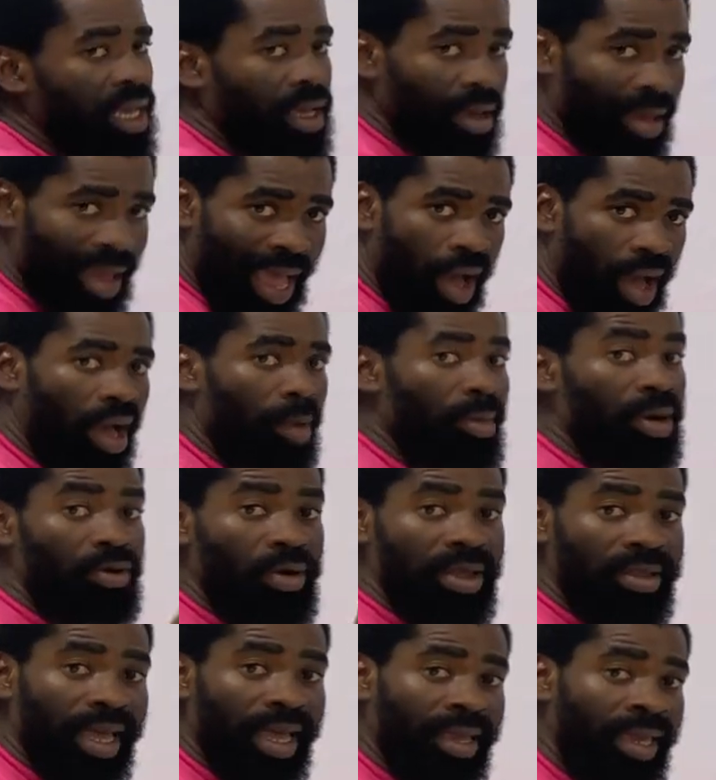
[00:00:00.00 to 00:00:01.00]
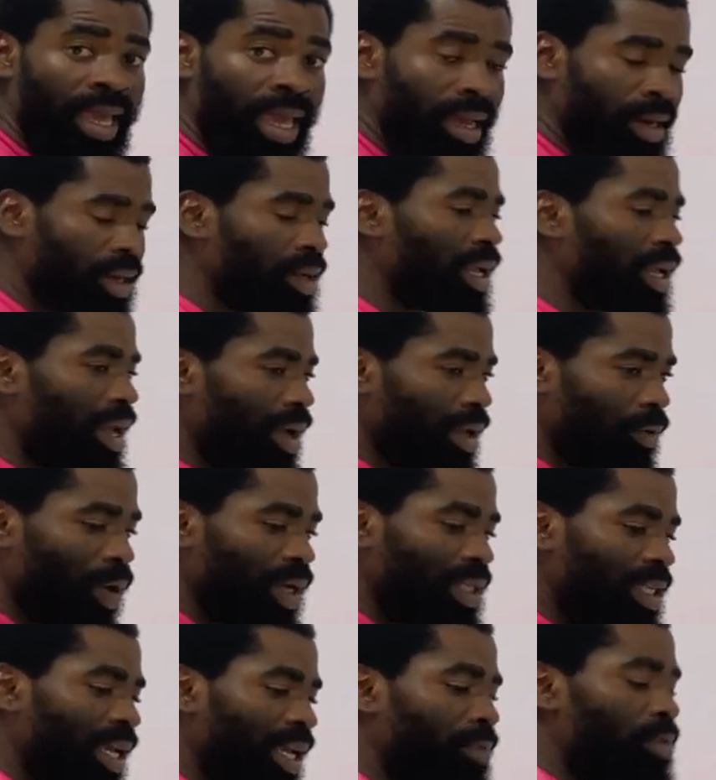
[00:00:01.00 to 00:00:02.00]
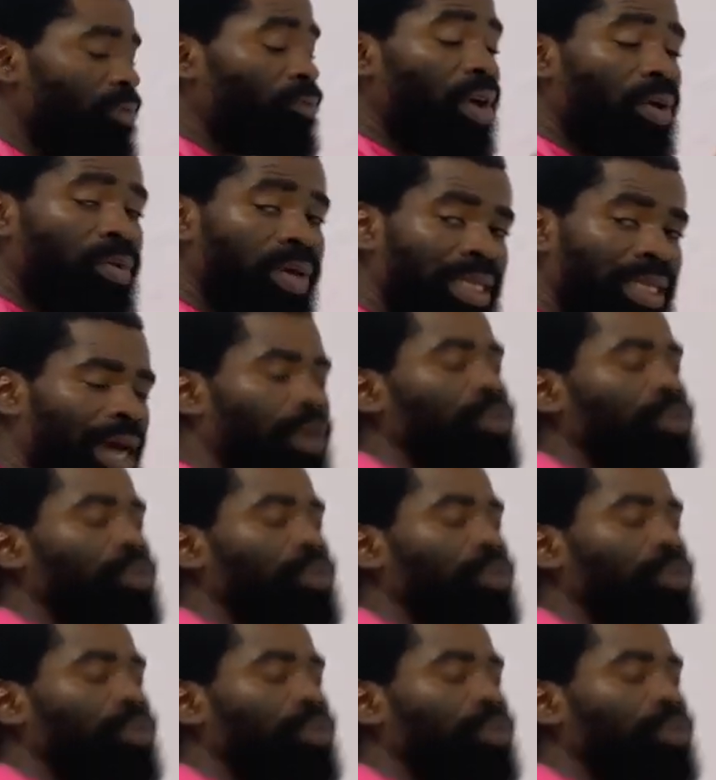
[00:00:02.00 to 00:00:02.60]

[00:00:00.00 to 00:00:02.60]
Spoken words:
A. I'll probably do it again. And once again, before we sit